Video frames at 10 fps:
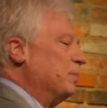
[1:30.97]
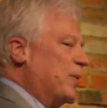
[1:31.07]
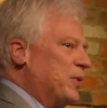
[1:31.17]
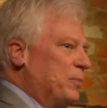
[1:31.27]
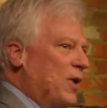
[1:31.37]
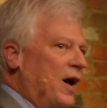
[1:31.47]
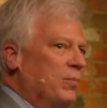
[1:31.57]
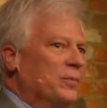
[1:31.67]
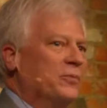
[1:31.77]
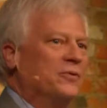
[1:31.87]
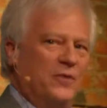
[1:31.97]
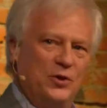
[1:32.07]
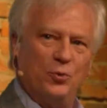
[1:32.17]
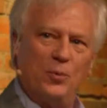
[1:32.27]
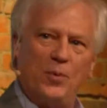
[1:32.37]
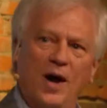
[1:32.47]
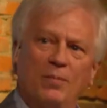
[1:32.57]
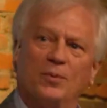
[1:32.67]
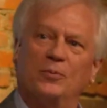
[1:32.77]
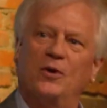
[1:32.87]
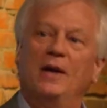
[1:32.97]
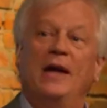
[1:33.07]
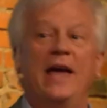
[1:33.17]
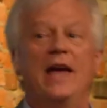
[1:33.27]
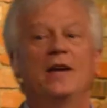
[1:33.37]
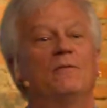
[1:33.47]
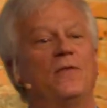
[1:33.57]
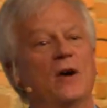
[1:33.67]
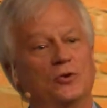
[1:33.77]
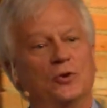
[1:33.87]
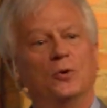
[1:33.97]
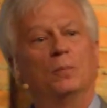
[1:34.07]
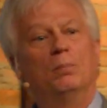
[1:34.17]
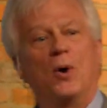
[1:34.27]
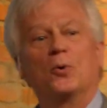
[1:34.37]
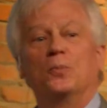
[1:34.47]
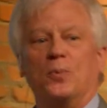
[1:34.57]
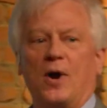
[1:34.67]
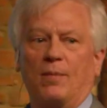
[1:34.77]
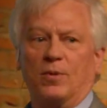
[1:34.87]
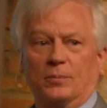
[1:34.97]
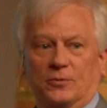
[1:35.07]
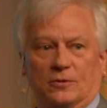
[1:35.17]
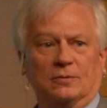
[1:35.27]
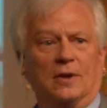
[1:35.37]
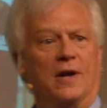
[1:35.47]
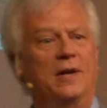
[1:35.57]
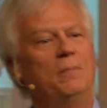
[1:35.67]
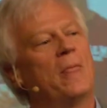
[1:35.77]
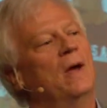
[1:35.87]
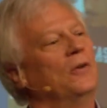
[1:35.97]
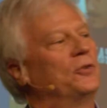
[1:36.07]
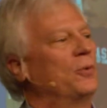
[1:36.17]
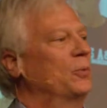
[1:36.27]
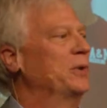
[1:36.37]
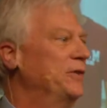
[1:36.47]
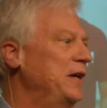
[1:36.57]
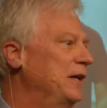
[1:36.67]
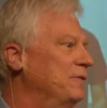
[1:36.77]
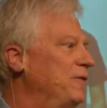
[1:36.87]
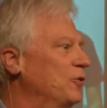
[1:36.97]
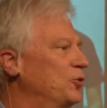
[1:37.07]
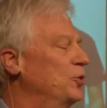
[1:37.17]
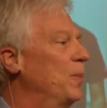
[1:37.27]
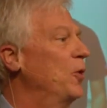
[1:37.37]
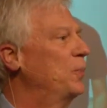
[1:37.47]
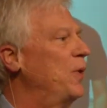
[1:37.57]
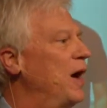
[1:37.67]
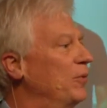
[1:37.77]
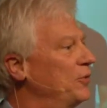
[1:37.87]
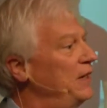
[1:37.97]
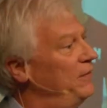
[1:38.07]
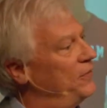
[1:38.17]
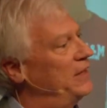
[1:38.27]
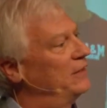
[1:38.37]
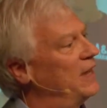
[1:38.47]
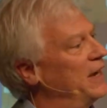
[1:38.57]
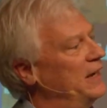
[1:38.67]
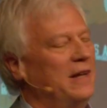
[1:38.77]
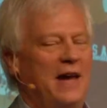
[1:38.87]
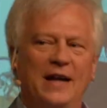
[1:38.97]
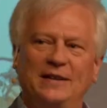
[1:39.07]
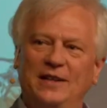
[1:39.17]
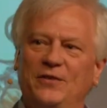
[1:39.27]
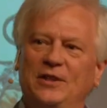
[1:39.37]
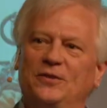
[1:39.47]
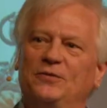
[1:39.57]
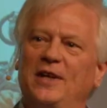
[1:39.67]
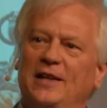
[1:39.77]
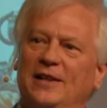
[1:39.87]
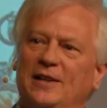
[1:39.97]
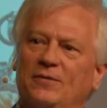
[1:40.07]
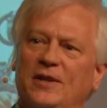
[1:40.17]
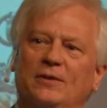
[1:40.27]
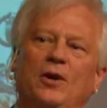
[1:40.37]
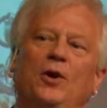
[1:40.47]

memory problems, visual problems, and functional motor problems. Okay? So when we think of functional motor problems, think of things like activities of daily living,